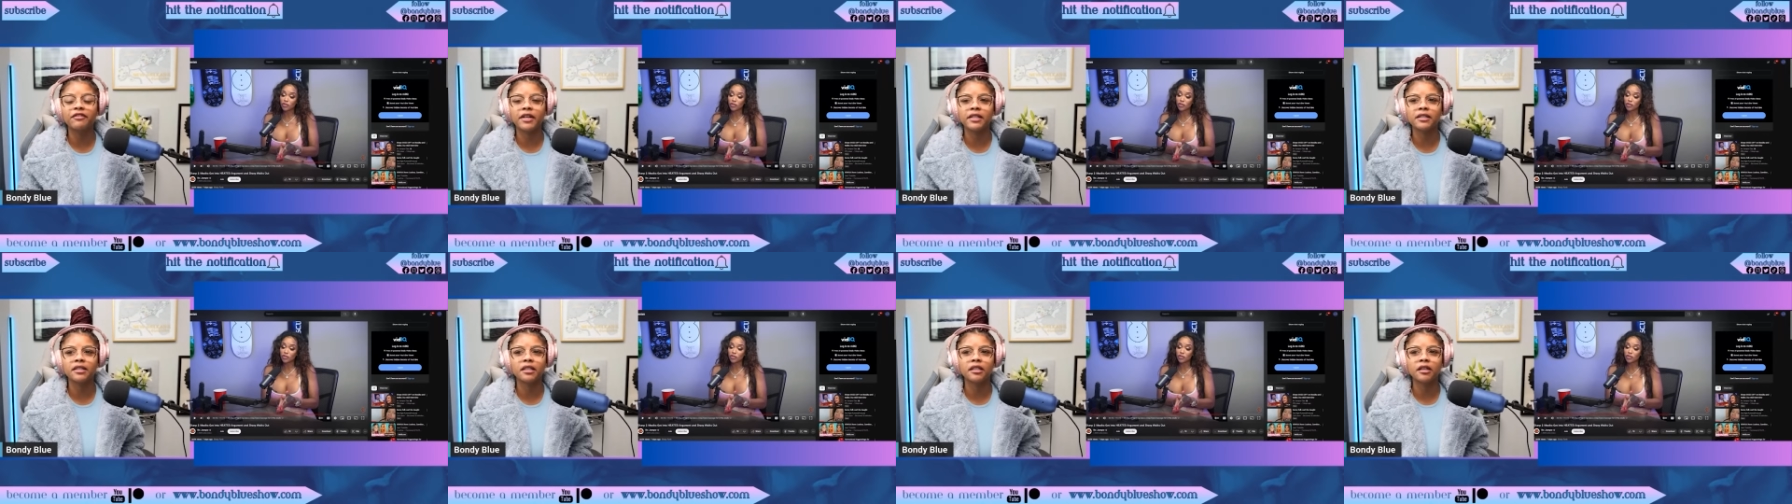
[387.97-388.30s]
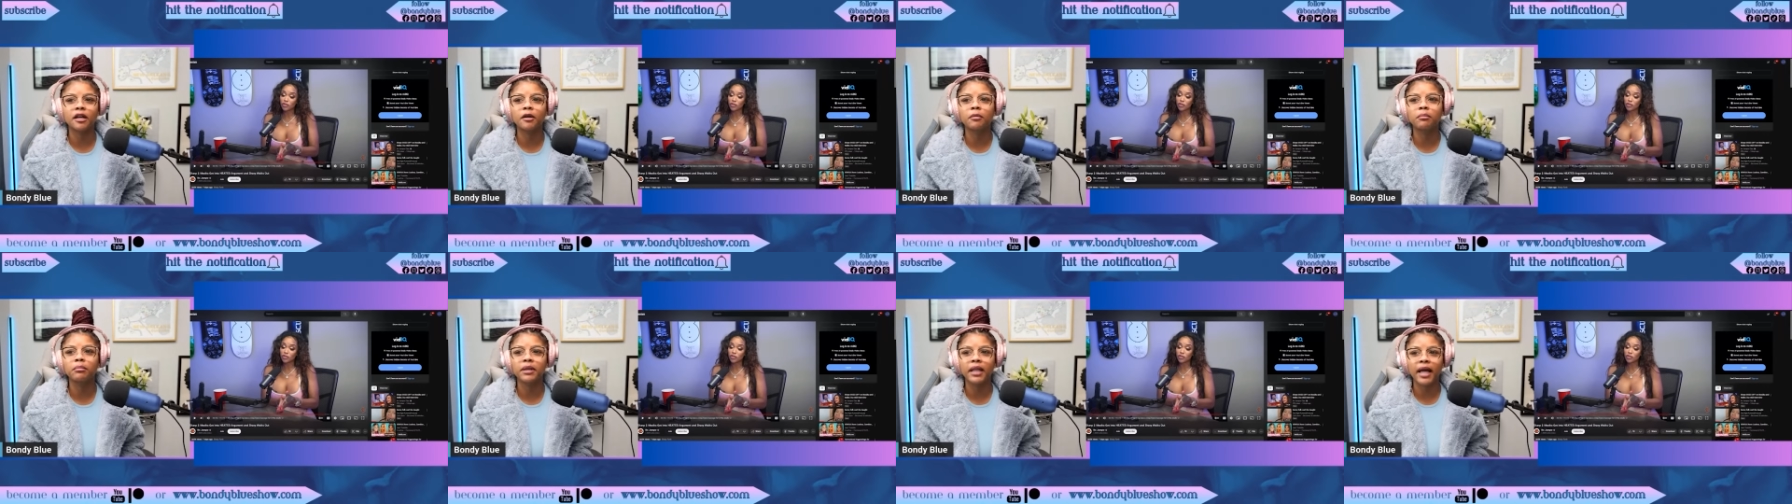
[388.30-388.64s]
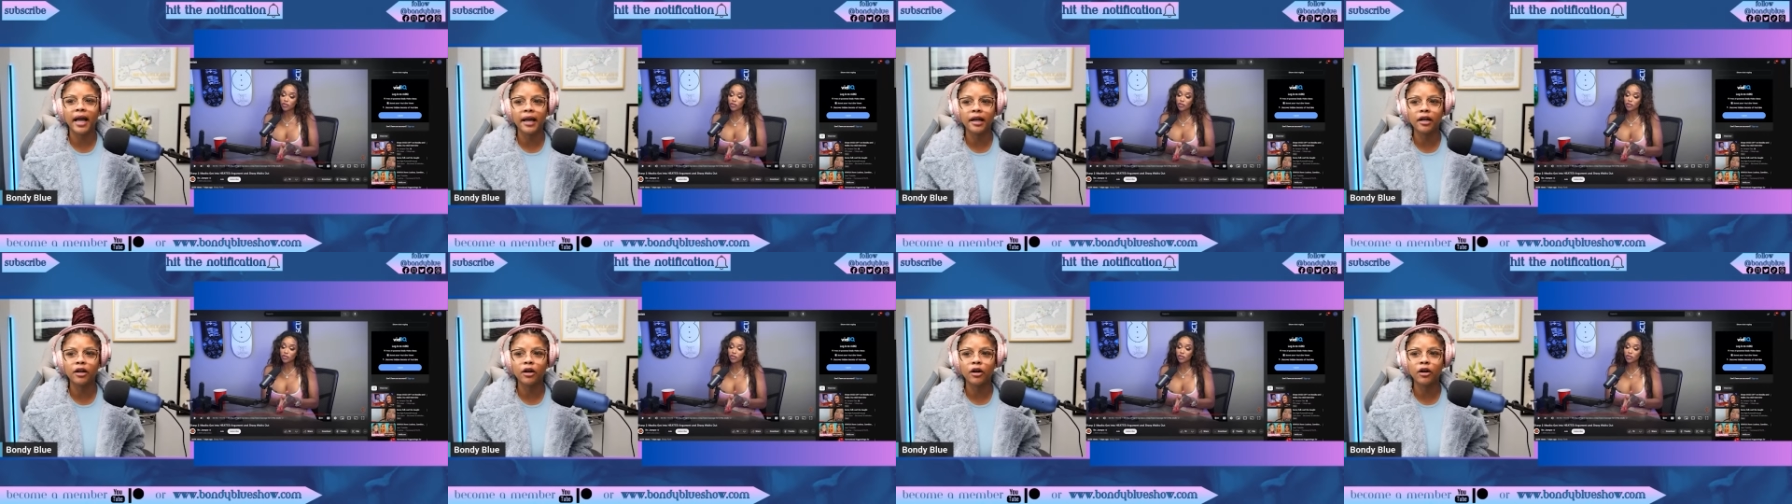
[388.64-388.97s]
as a young
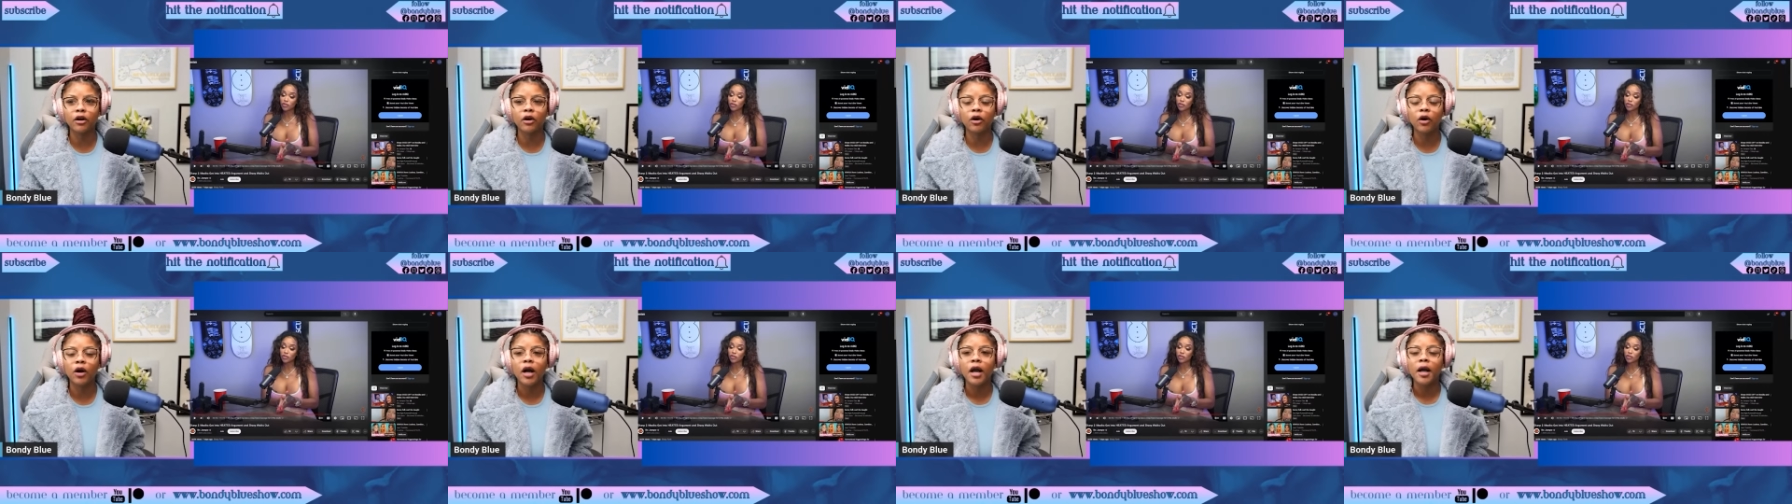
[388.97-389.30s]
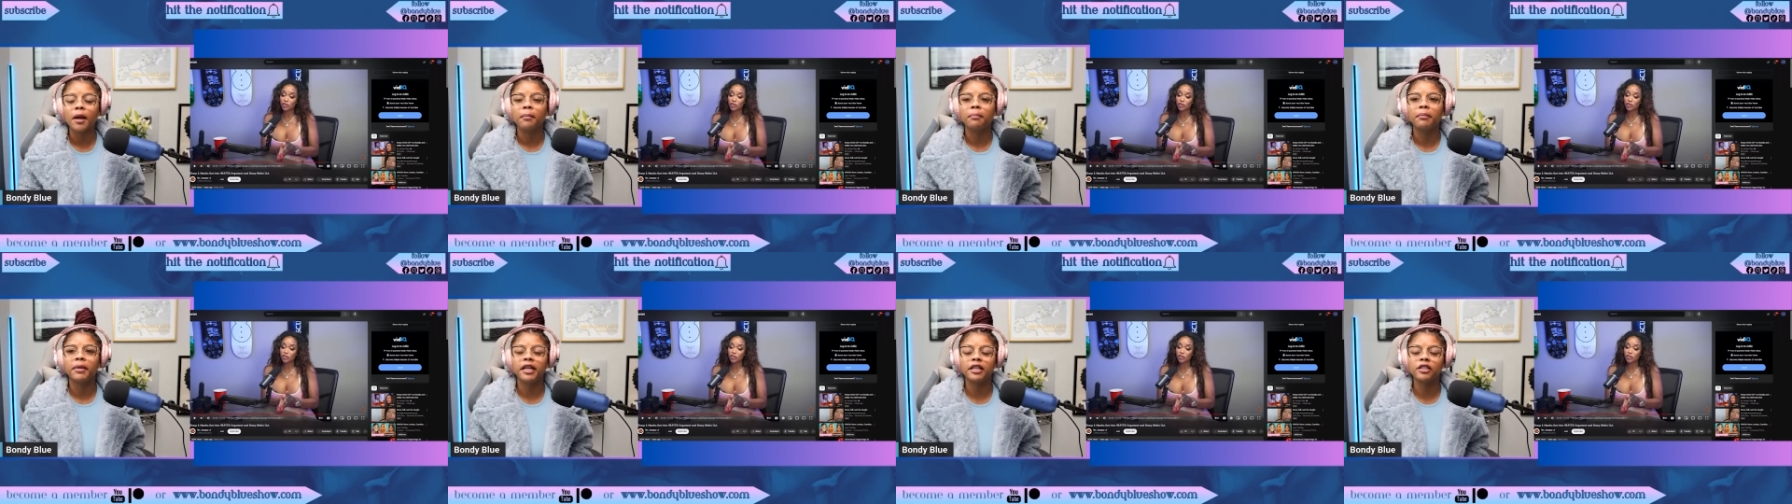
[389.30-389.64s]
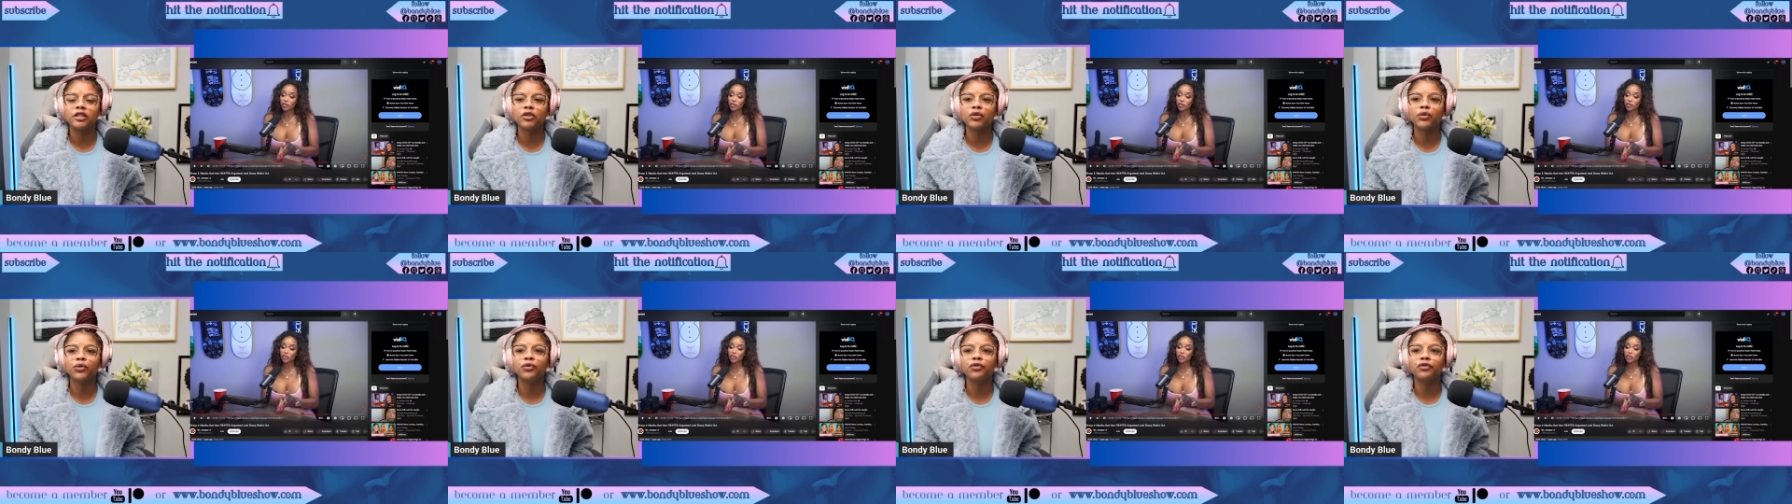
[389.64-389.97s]
black girl makes
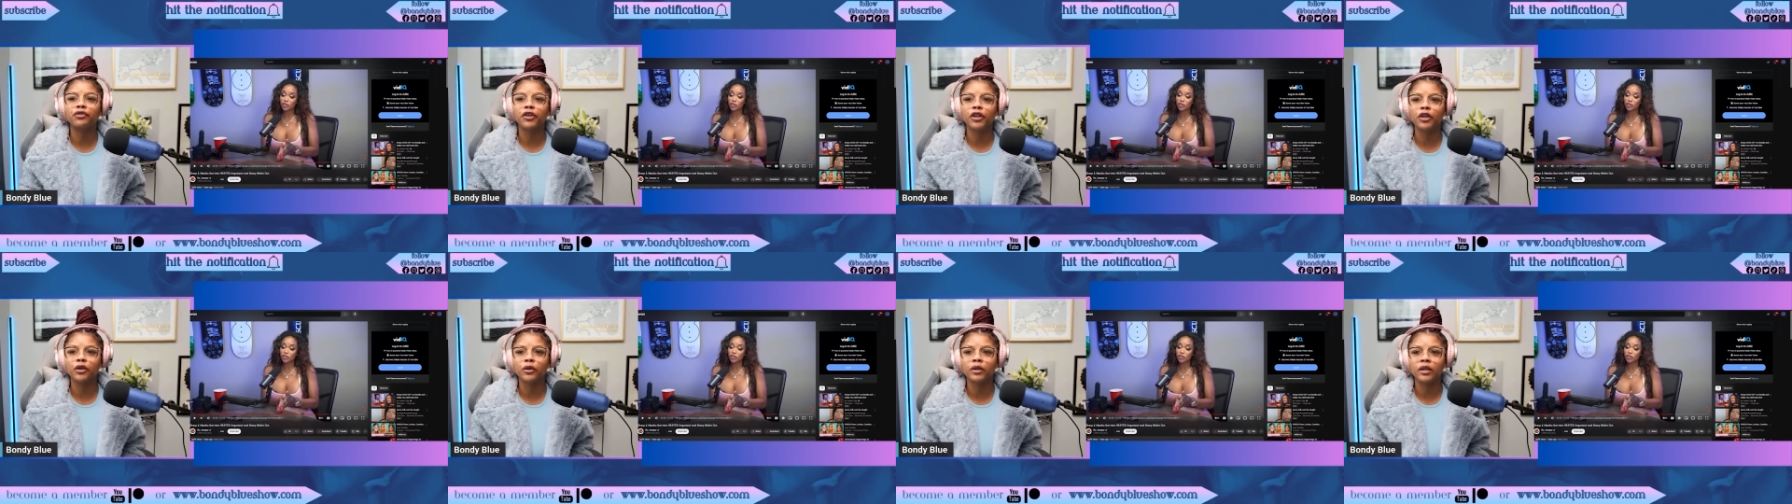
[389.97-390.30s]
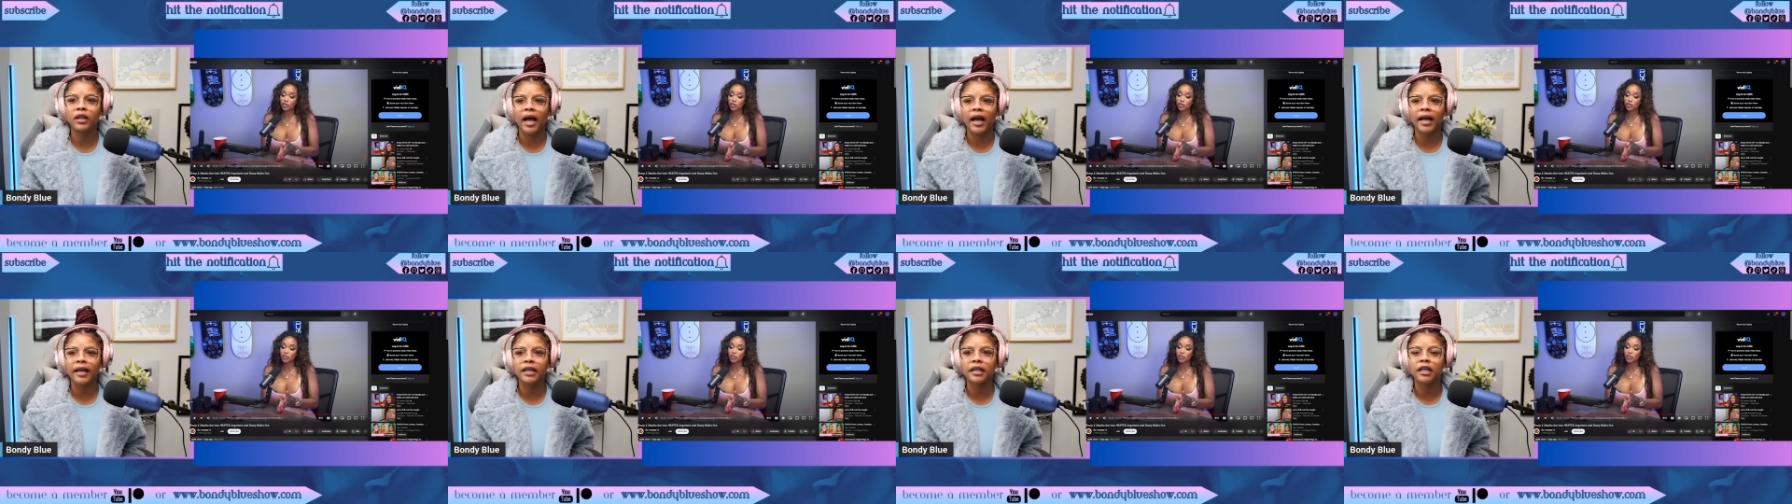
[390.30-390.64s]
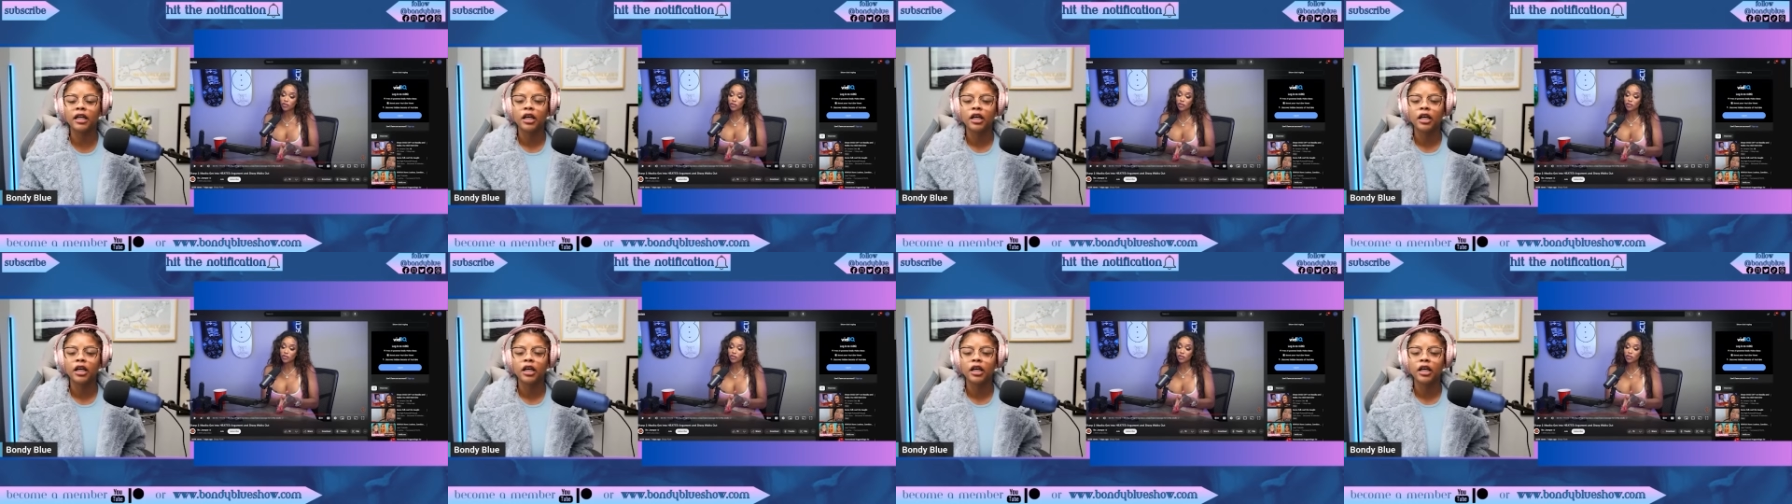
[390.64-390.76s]
you feel like